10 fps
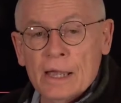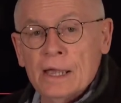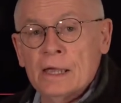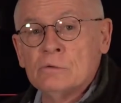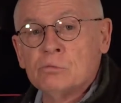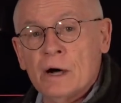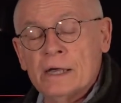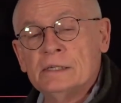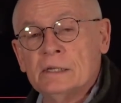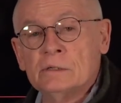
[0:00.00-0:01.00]
And
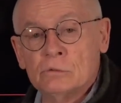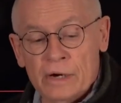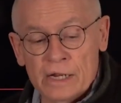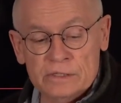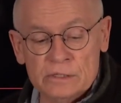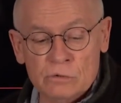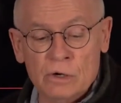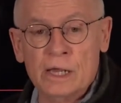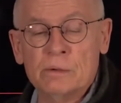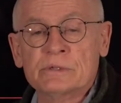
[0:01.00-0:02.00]
white and red
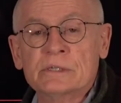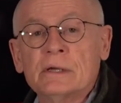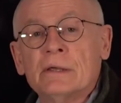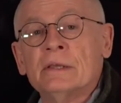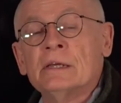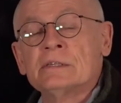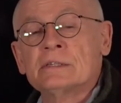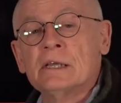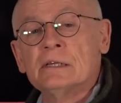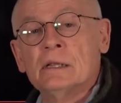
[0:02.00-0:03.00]
stripes, they
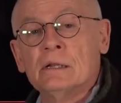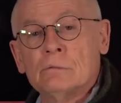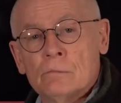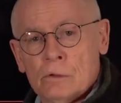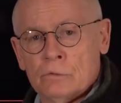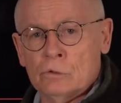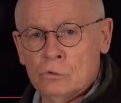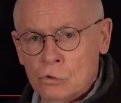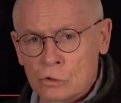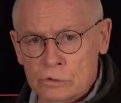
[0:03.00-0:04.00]
signal the
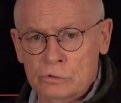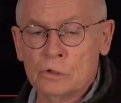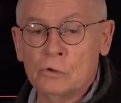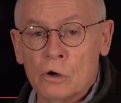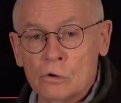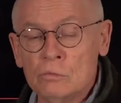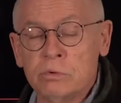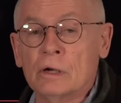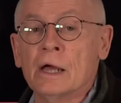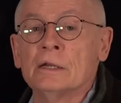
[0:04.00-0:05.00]
good, the
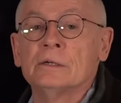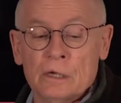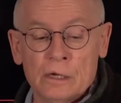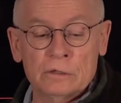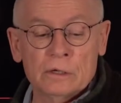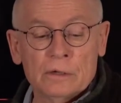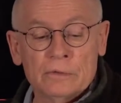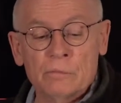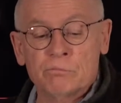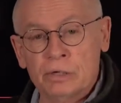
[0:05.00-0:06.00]
noble, and
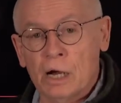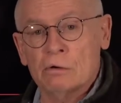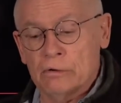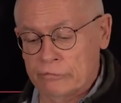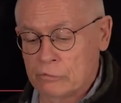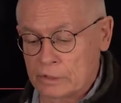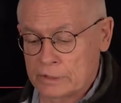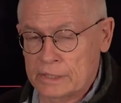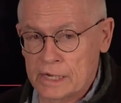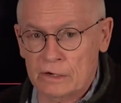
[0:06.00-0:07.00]
the powerful
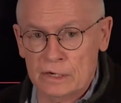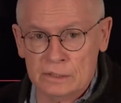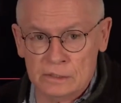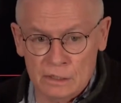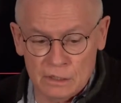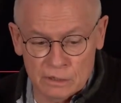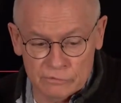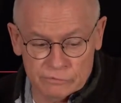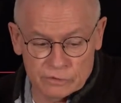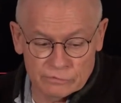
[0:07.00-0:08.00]
character
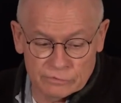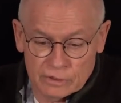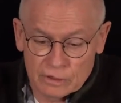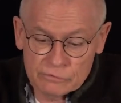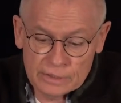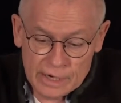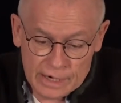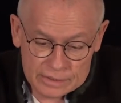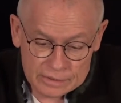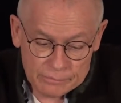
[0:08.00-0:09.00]
of an
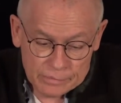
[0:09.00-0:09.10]
actor.